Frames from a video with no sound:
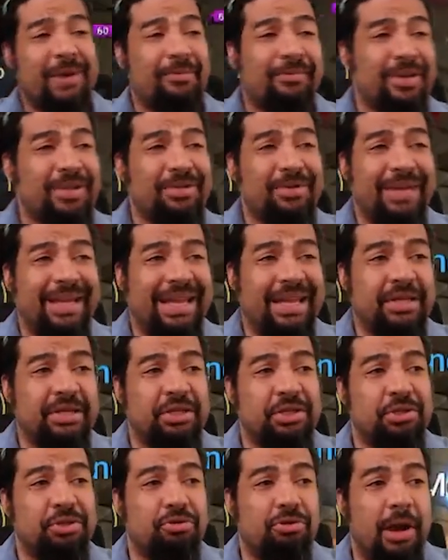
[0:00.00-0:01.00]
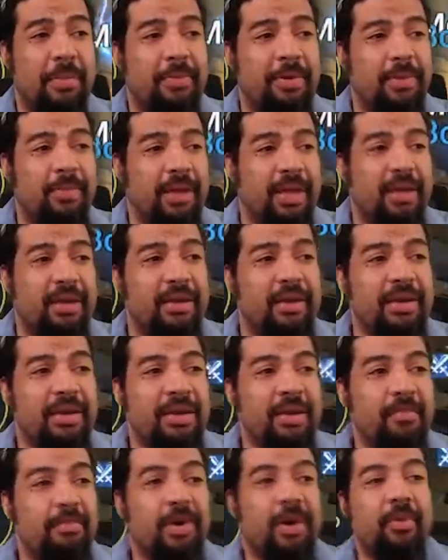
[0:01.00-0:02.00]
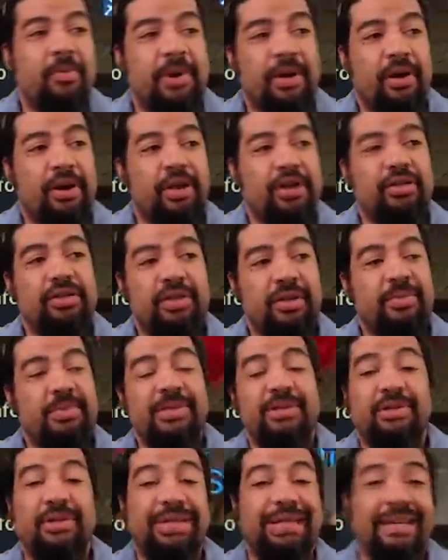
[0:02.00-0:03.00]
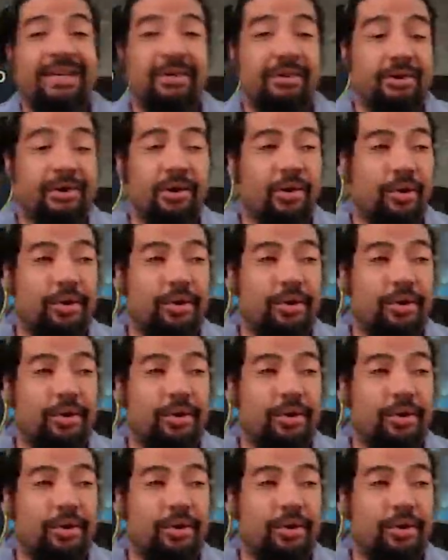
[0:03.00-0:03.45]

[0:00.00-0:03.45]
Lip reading: I run, so I can't just drop him in, but we are using him as our lead in our